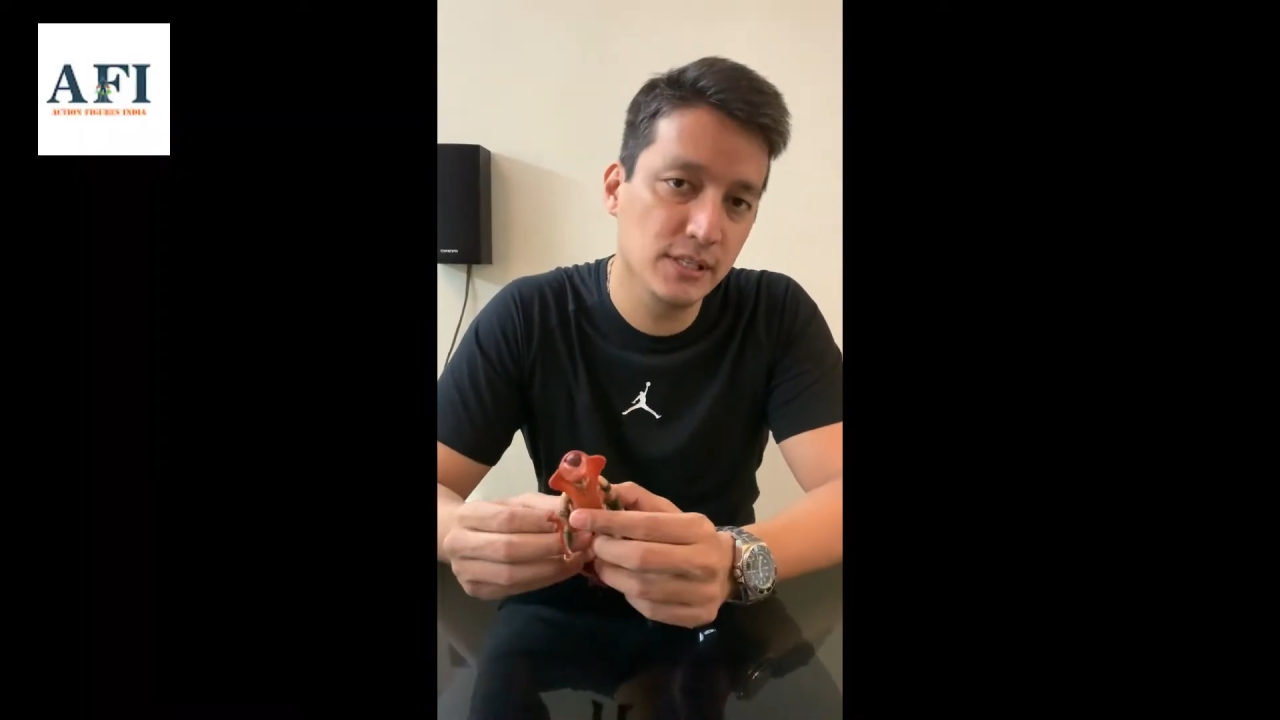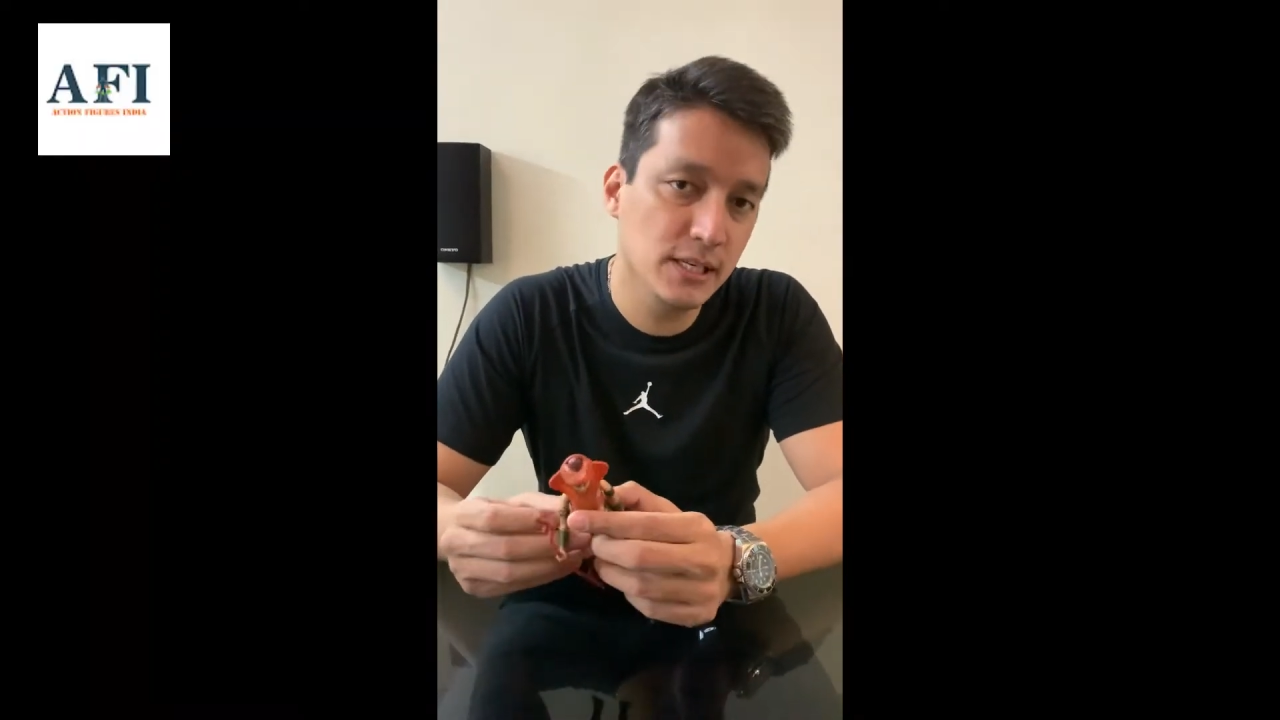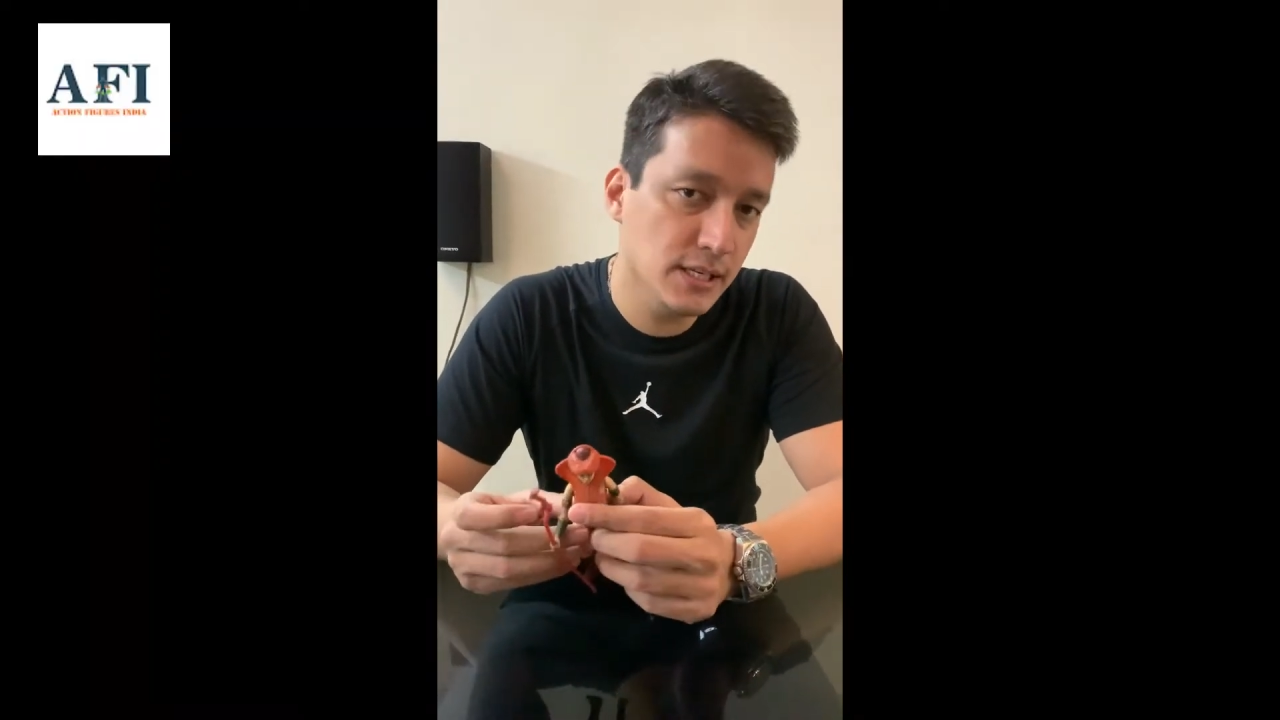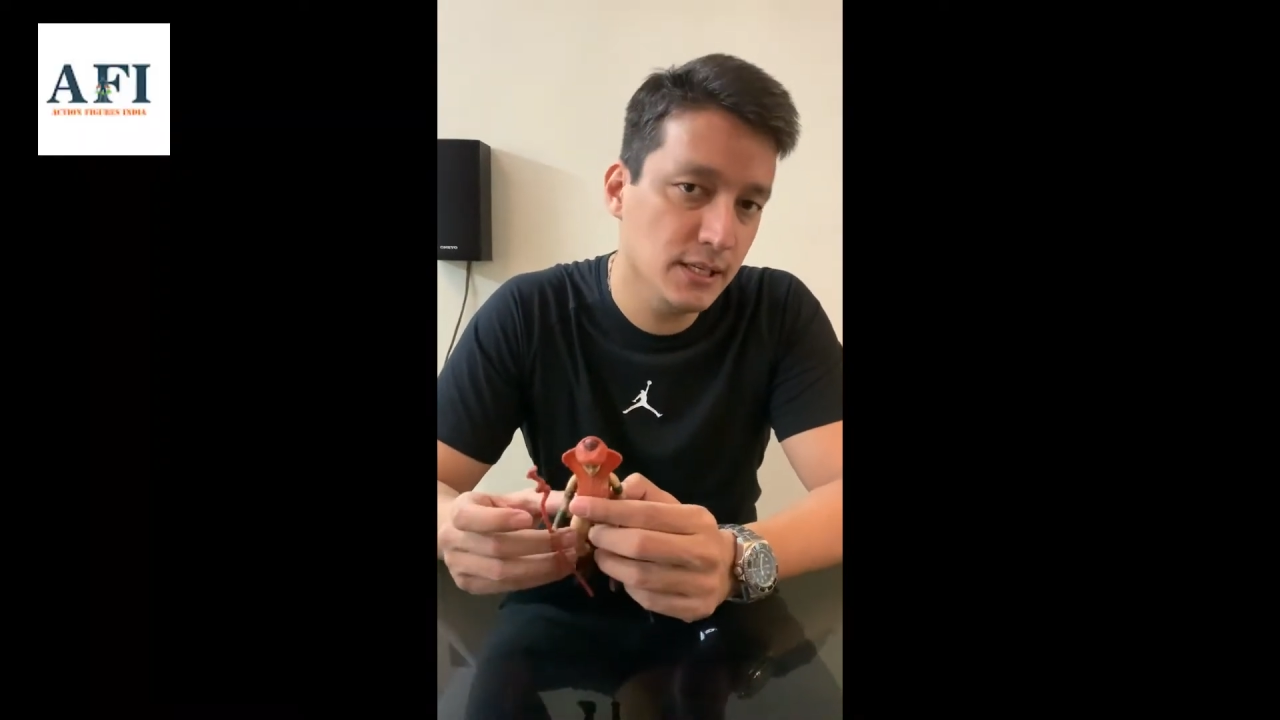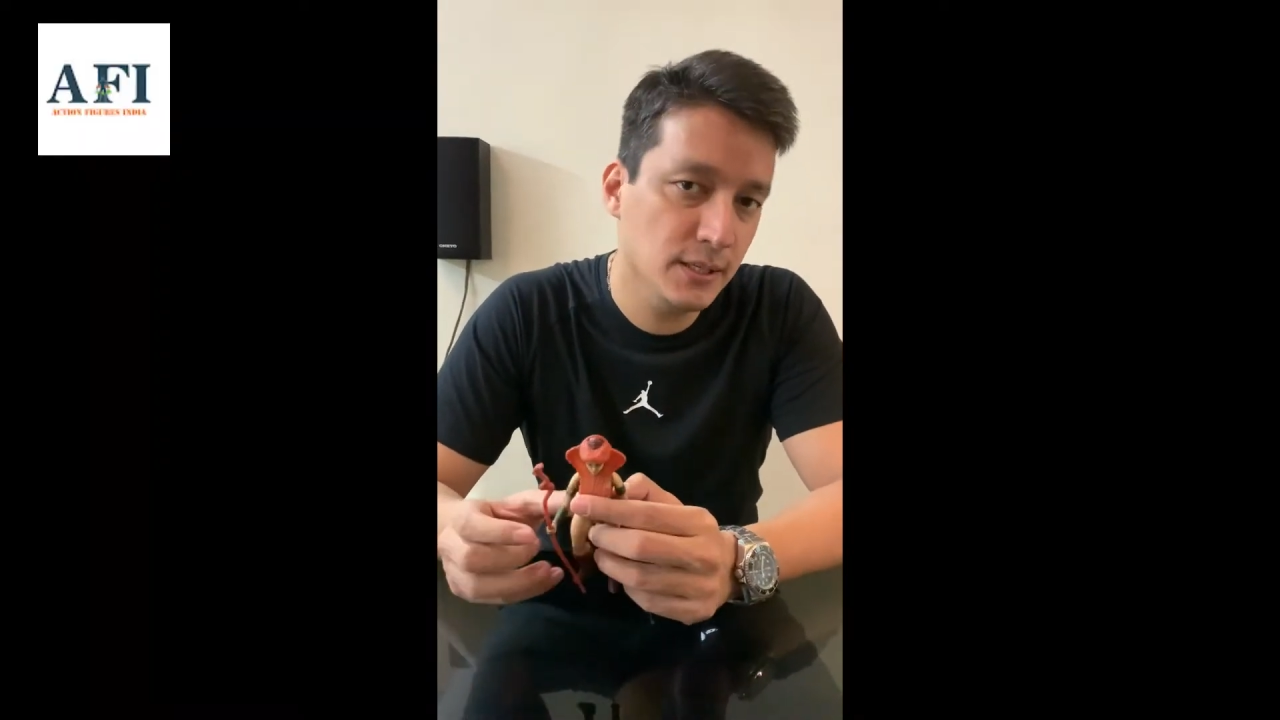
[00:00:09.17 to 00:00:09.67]

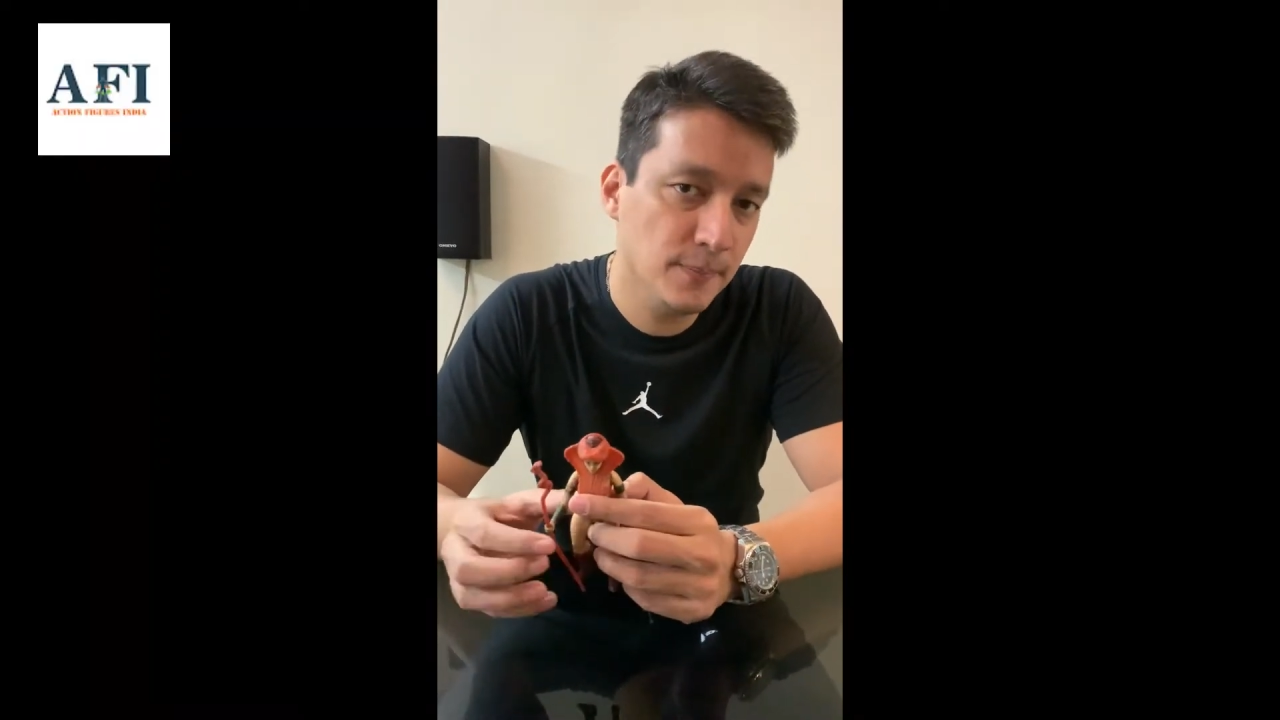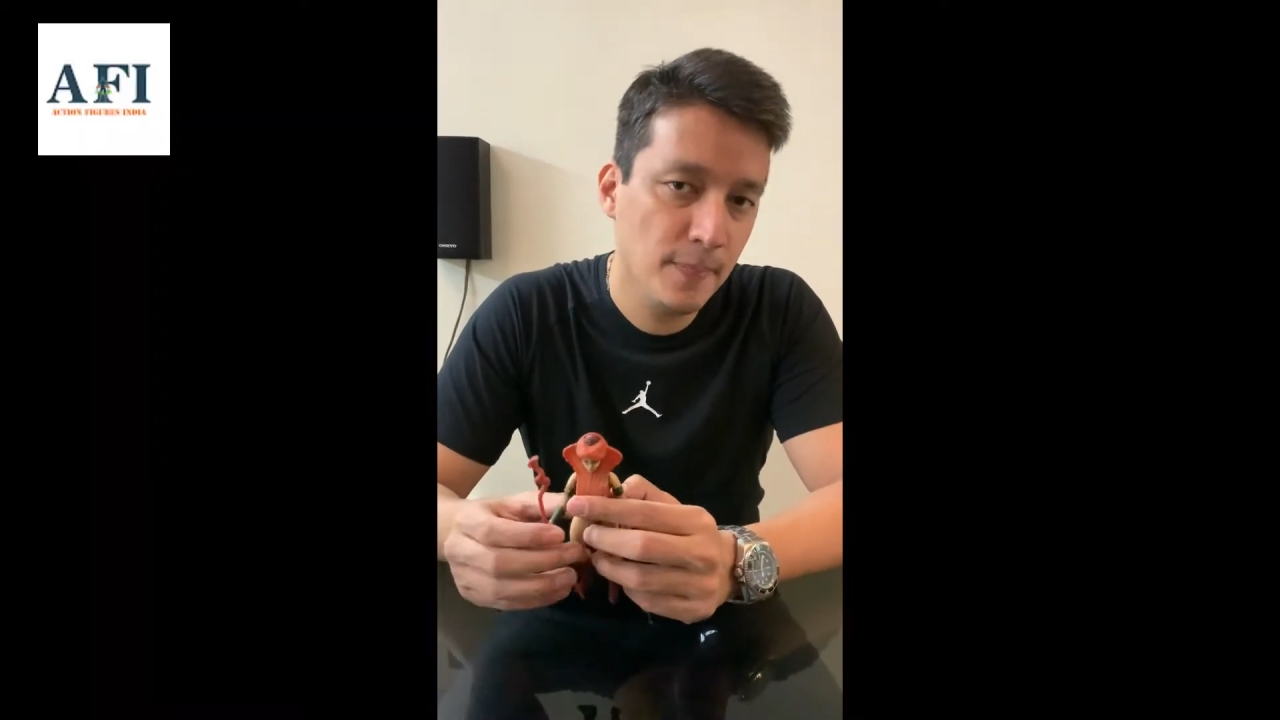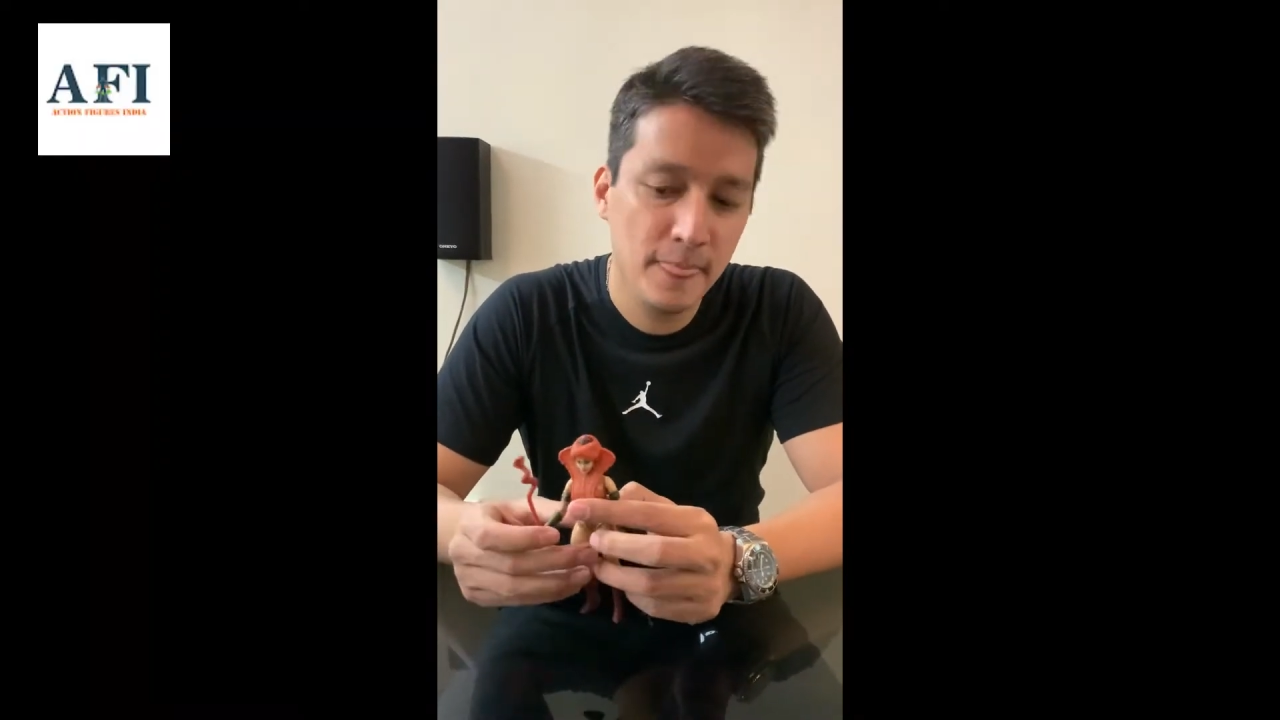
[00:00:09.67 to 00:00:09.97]
India